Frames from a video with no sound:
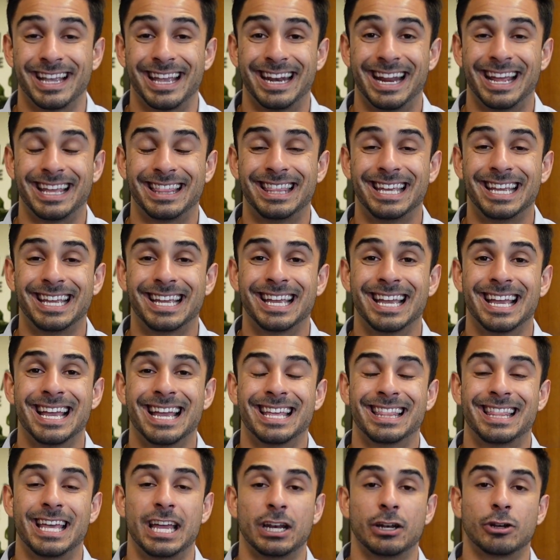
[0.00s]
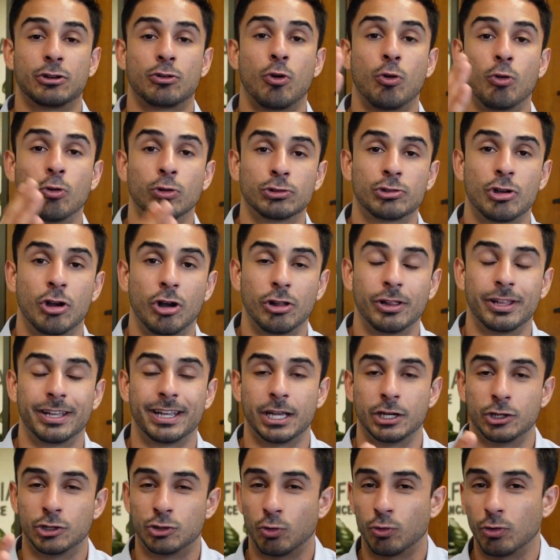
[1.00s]
And I think that cold calling
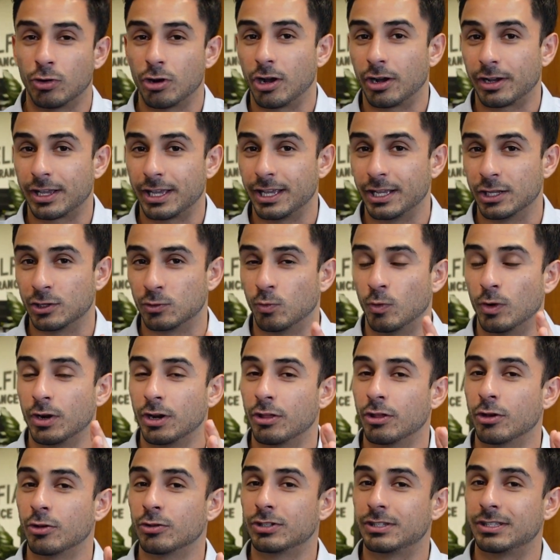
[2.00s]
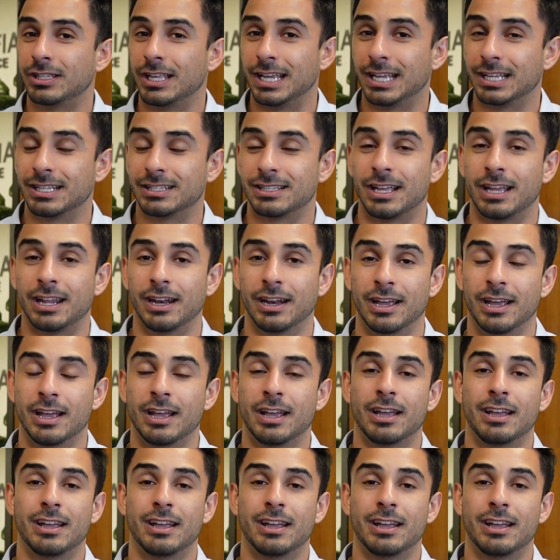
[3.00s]
and door knocking is one of those things that